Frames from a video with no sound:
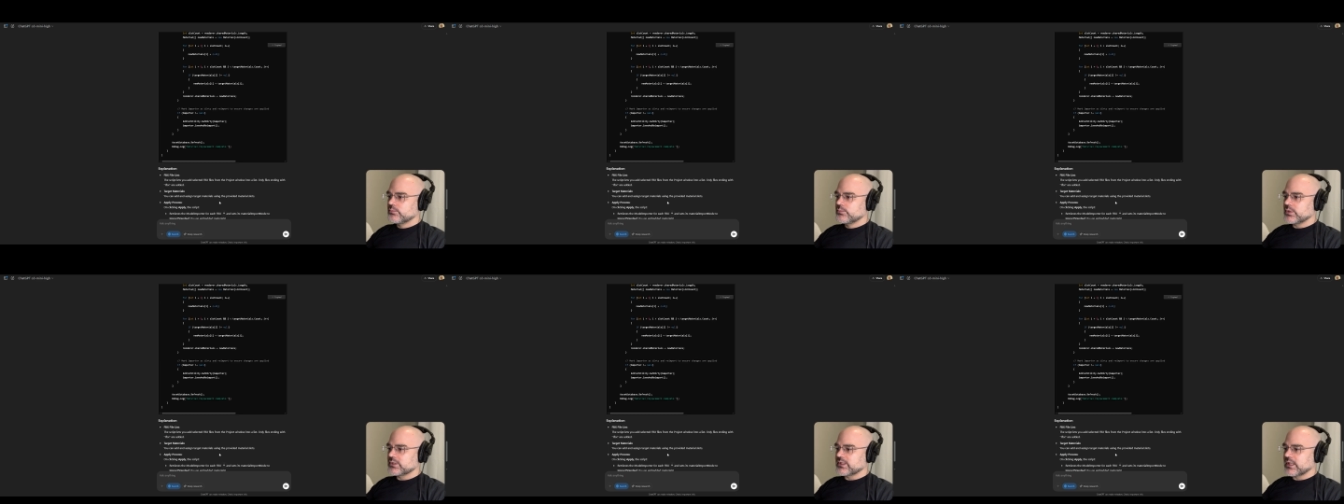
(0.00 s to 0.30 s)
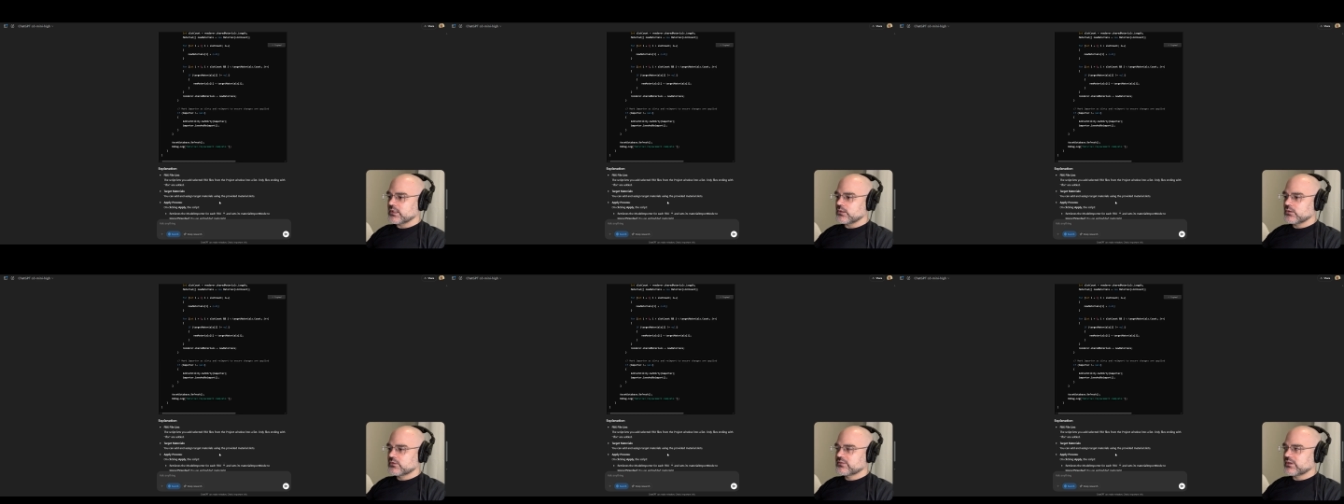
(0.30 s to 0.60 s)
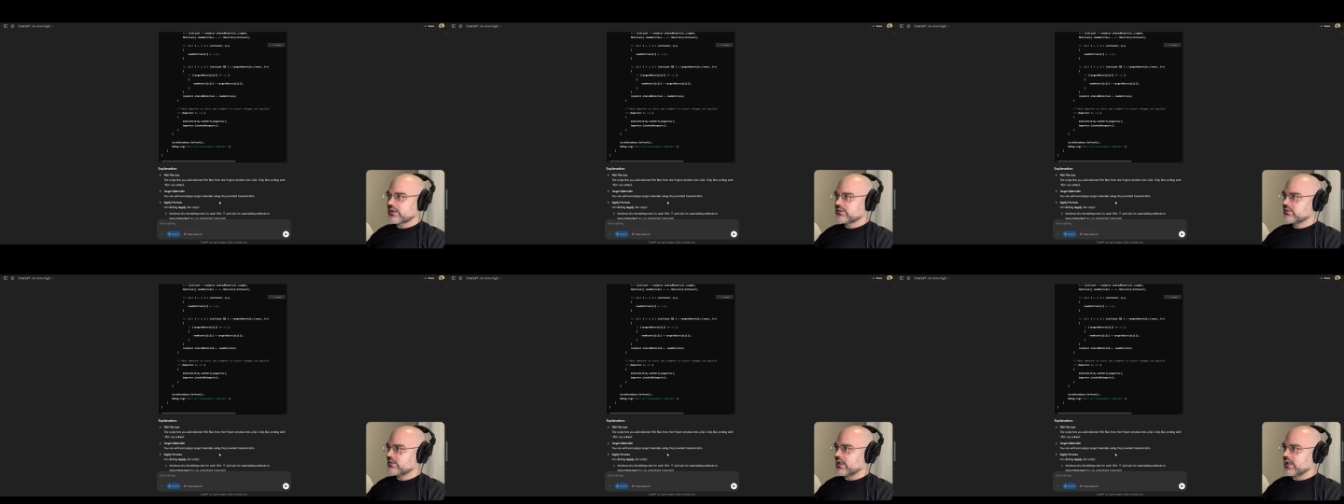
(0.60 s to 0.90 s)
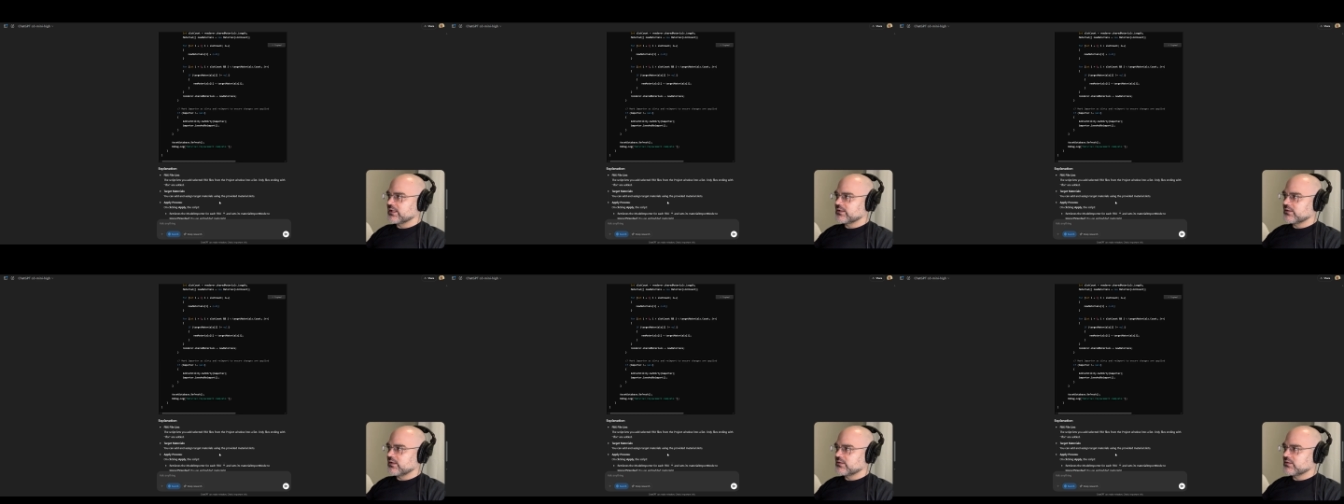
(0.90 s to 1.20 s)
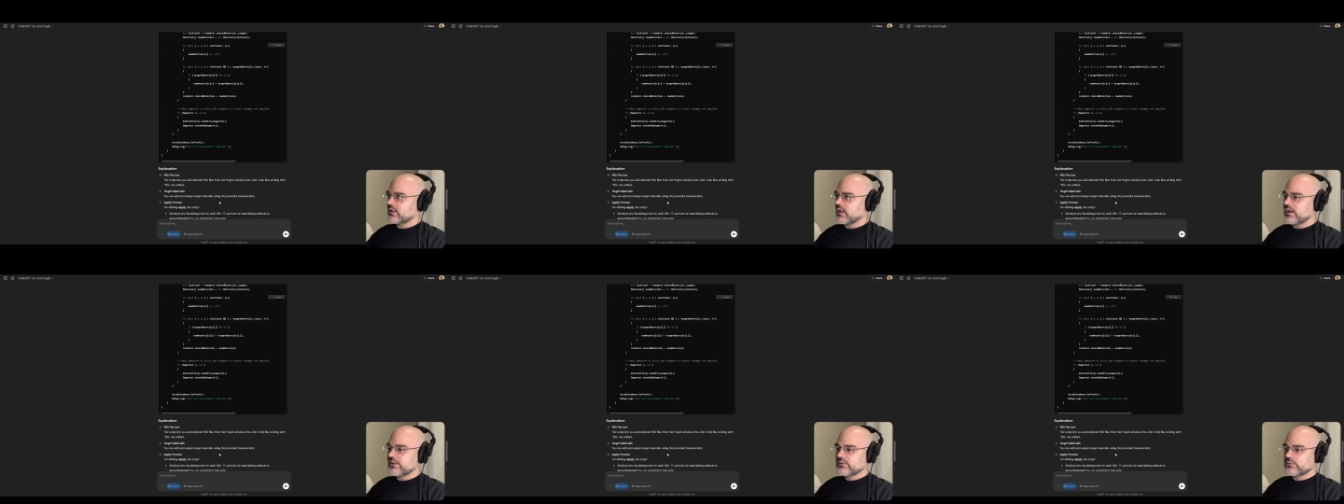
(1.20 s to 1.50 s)
but that looks like that did
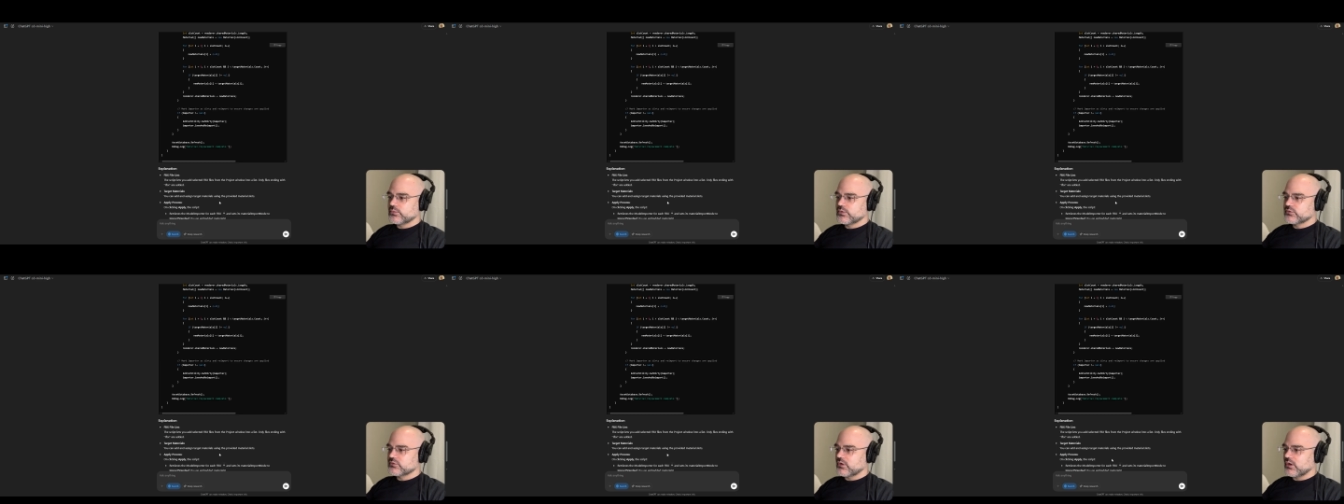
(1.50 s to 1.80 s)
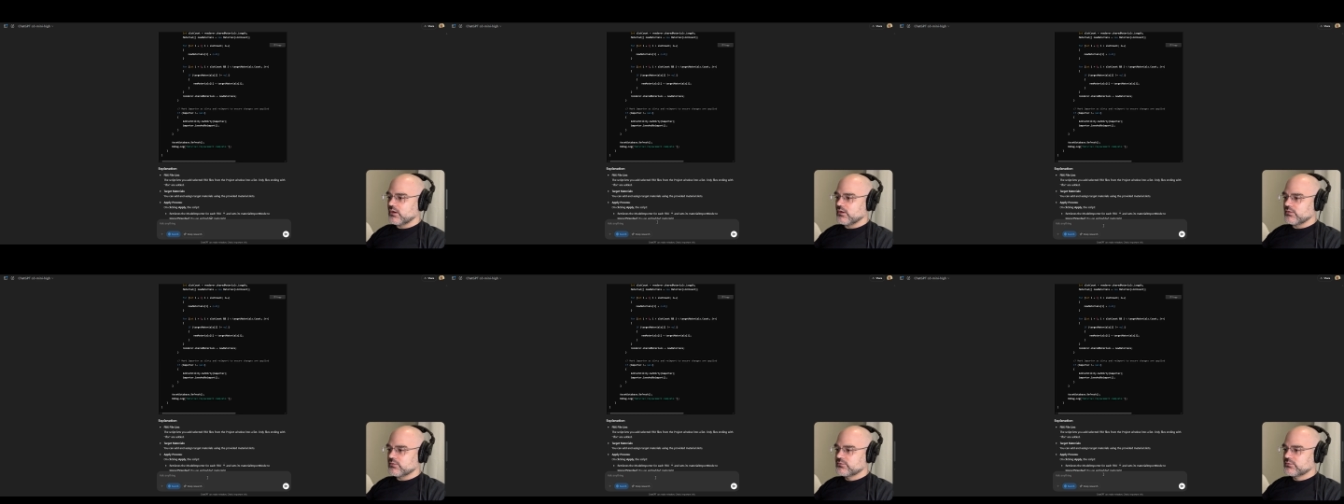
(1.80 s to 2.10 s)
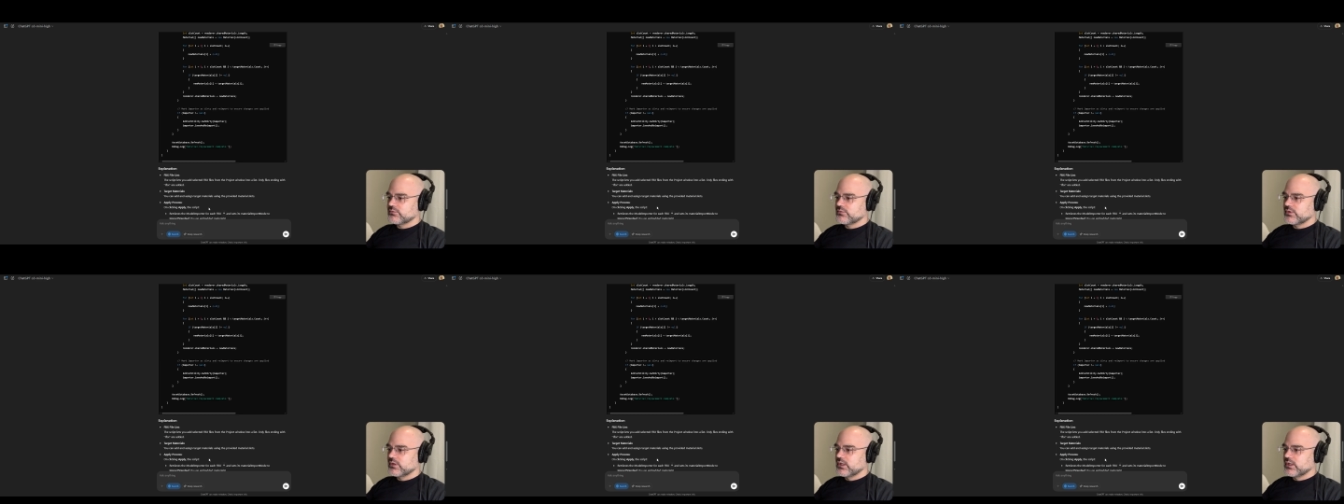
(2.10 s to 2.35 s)
not resolve